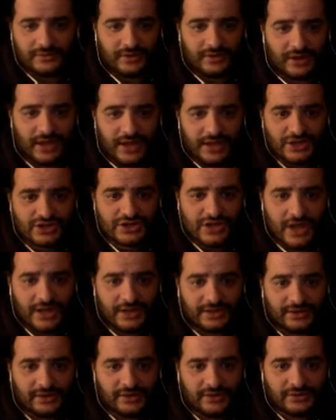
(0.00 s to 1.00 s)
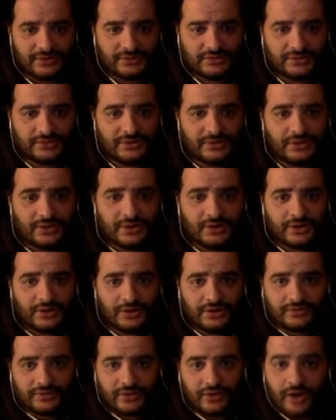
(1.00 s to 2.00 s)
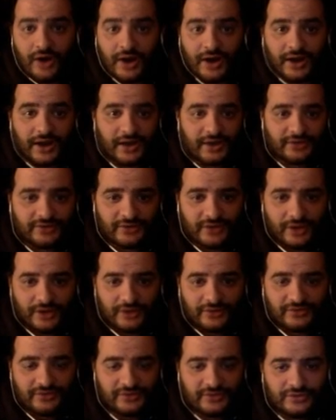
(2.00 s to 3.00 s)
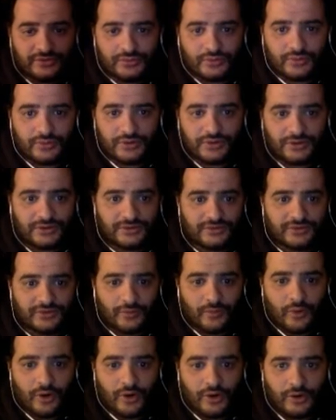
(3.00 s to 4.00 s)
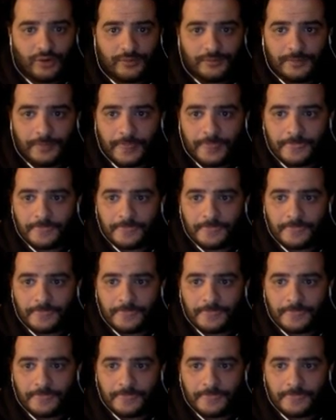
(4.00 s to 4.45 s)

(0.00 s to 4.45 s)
a shot there. So all right, guys, I'll see you tomorrow.